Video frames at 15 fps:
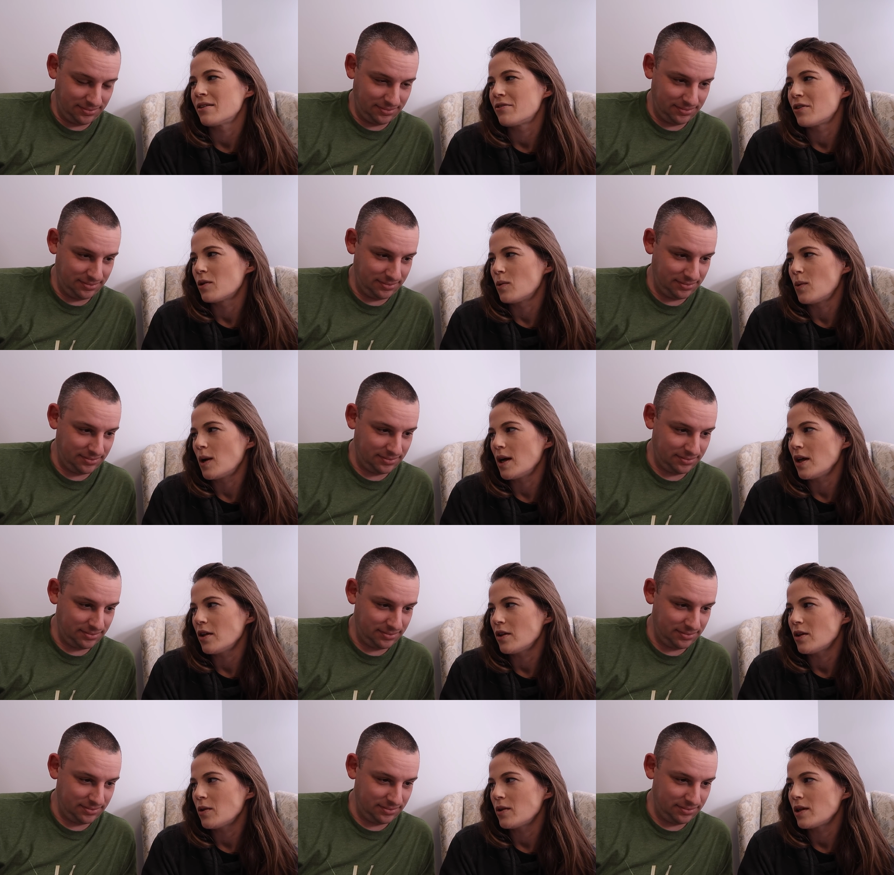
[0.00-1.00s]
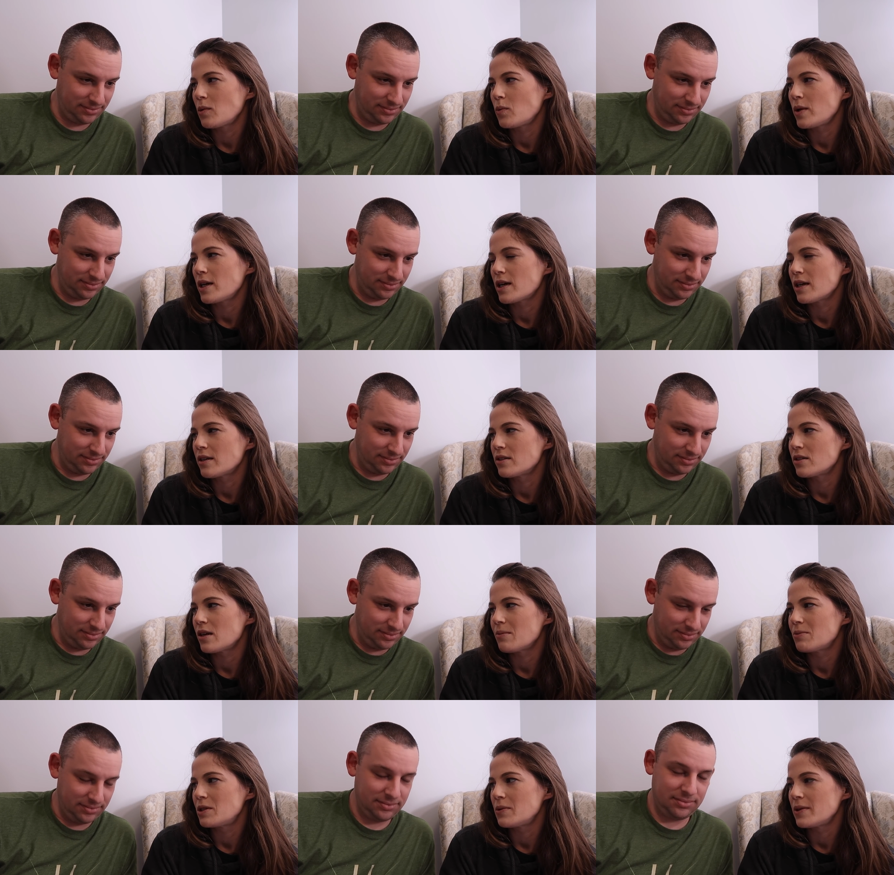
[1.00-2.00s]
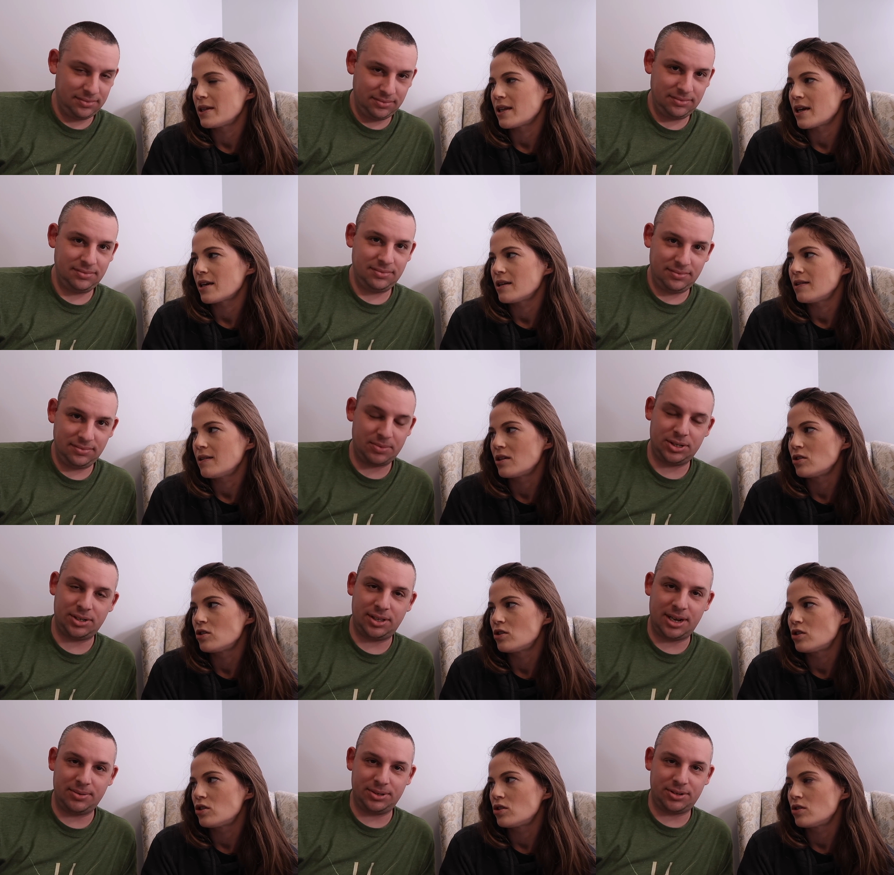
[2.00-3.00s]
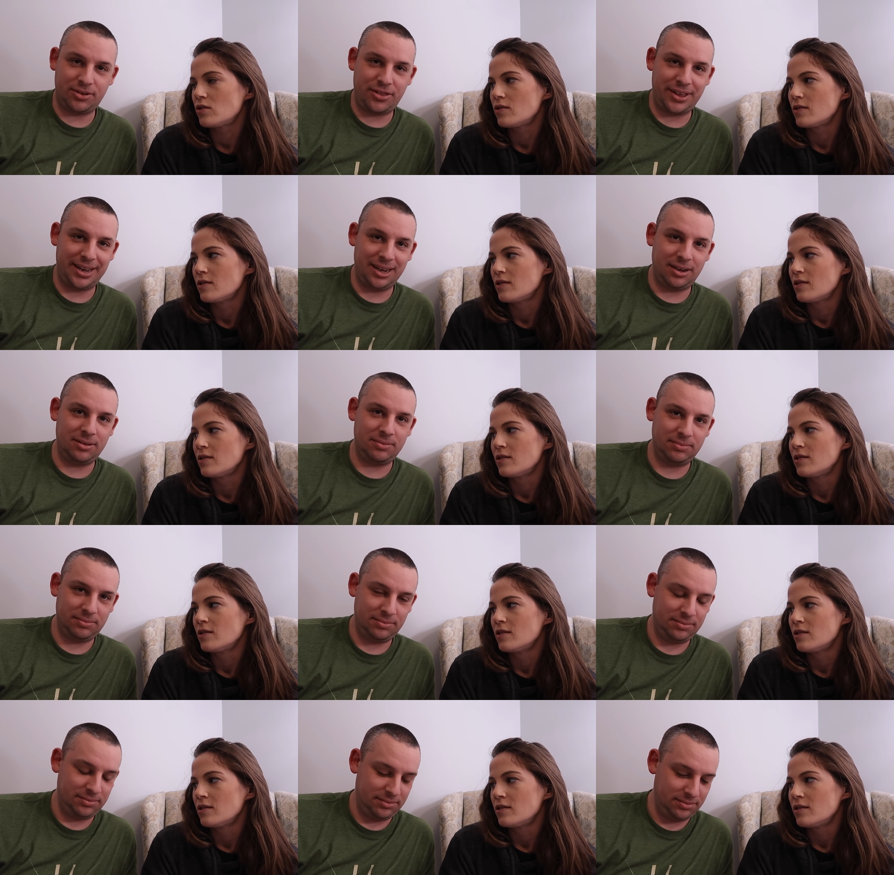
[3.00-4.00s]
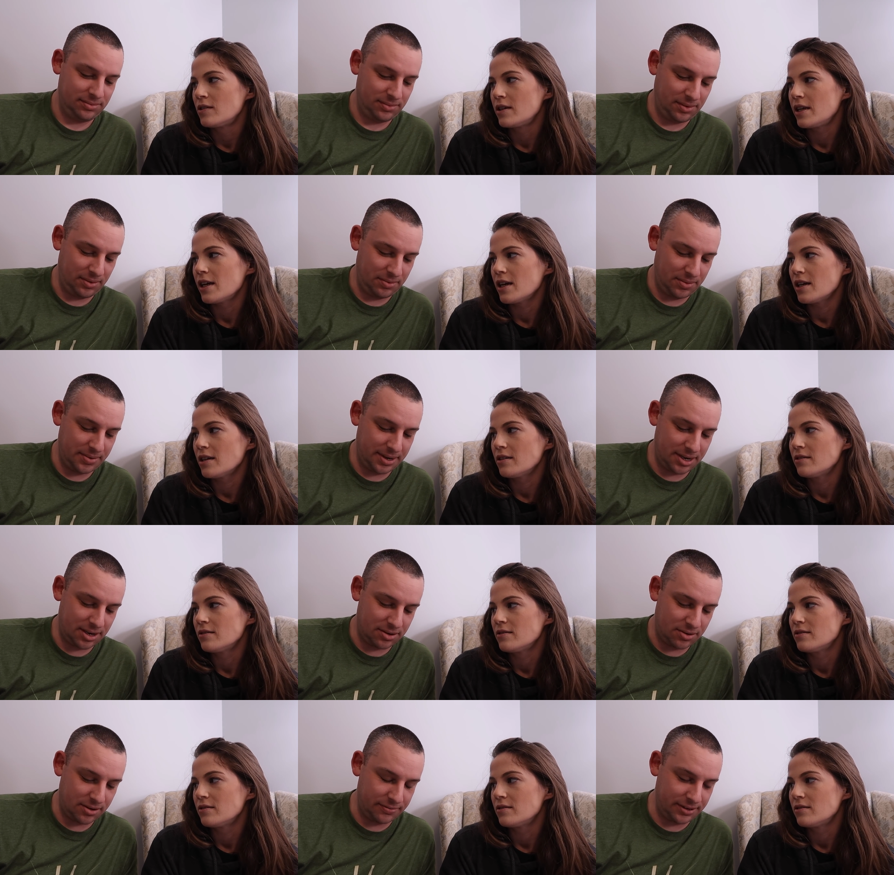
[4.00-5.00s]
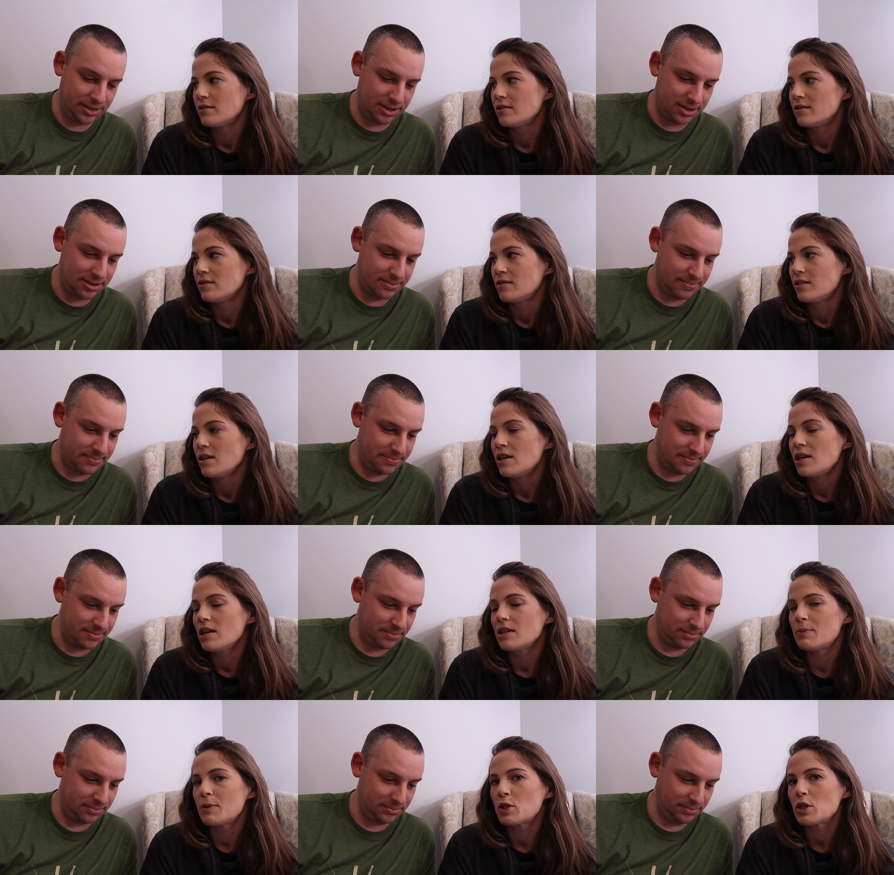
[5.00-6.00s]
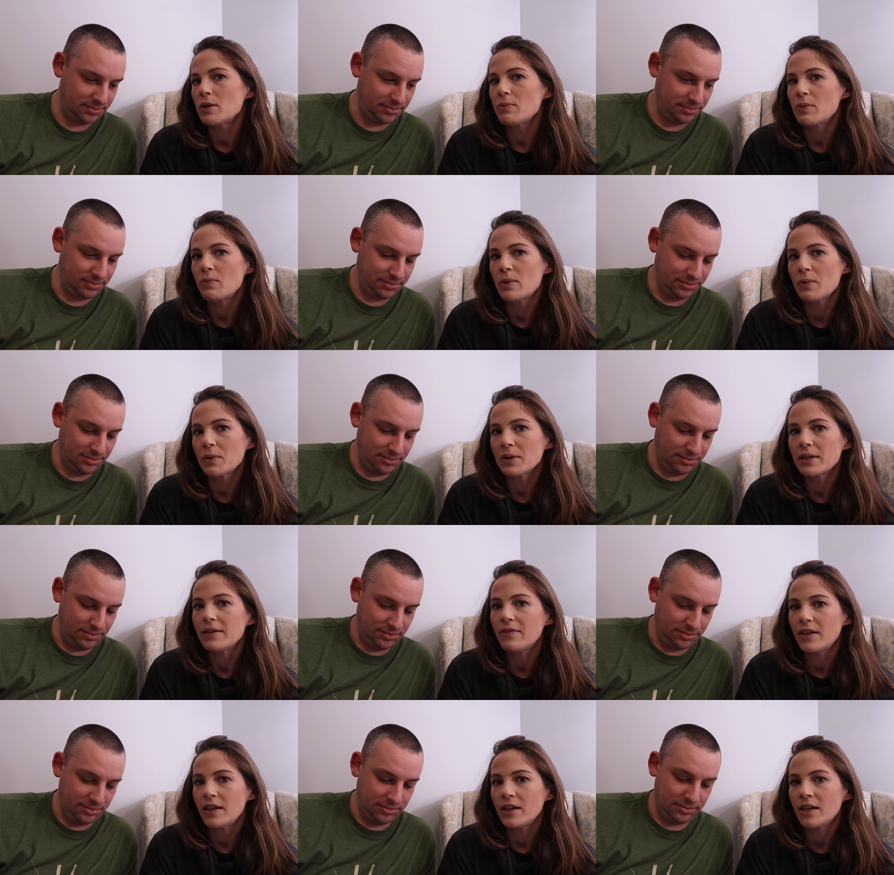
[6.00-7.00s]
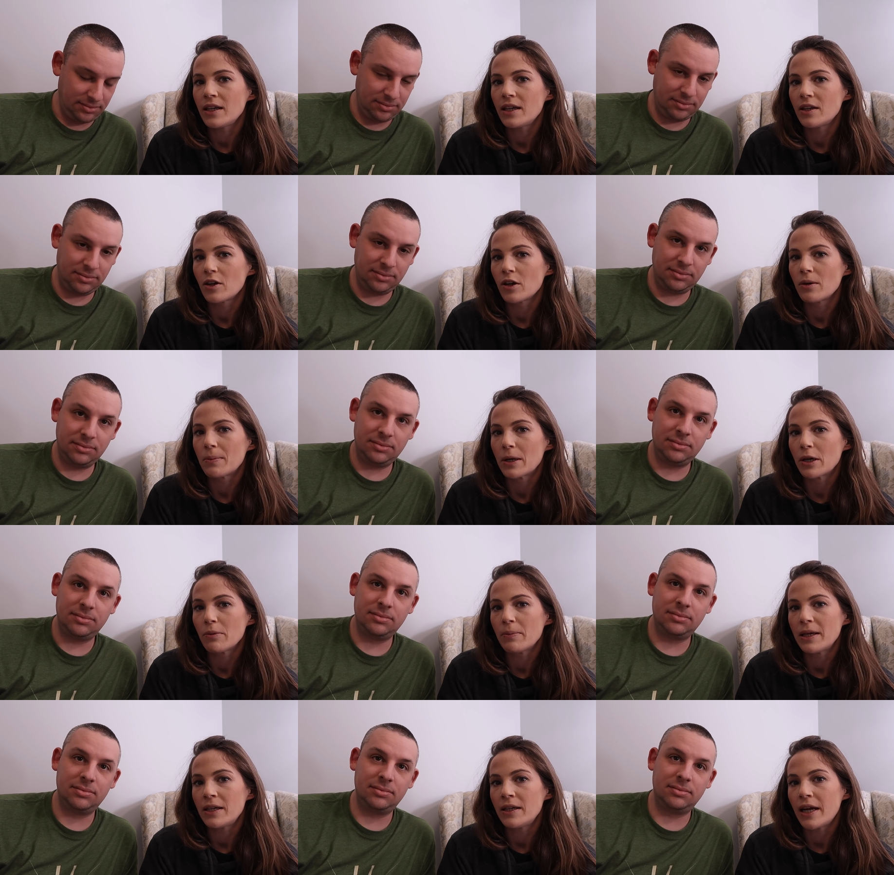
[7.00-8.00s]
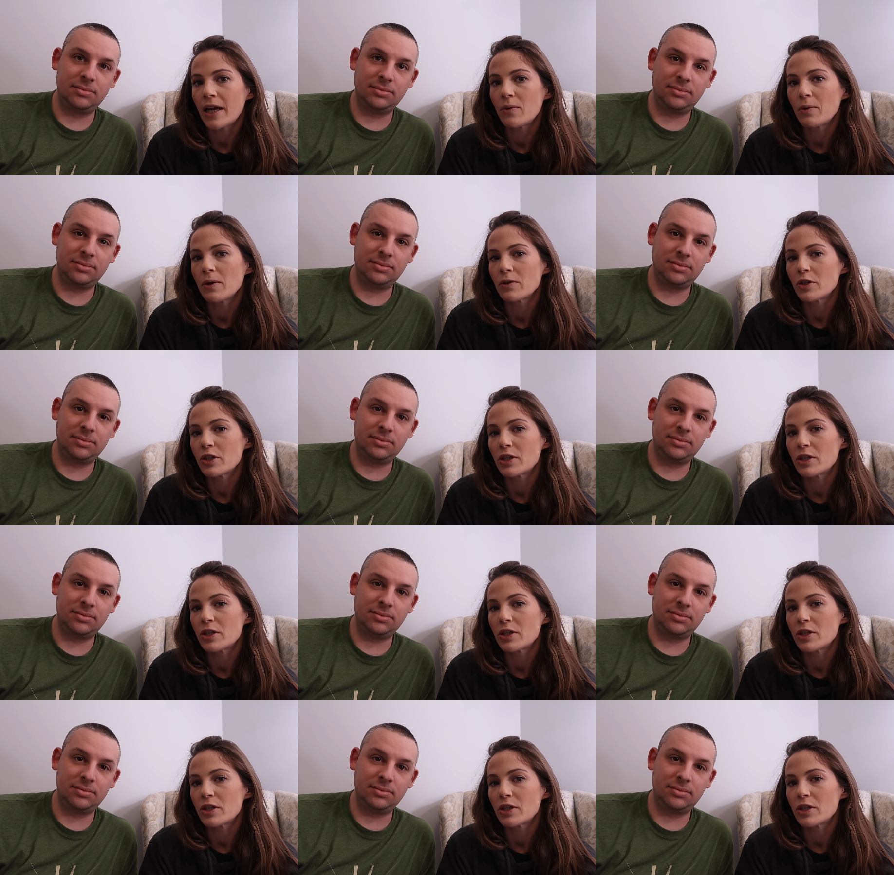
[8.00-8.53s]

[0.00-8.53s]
Speaker 1: that for a while though. Like we kind of stopped doing that.
Speaker 2: That was, that was our thing. Yeah. We went and got coffee a lot.
Speaker 1: Especially when we were living in our apartment and we were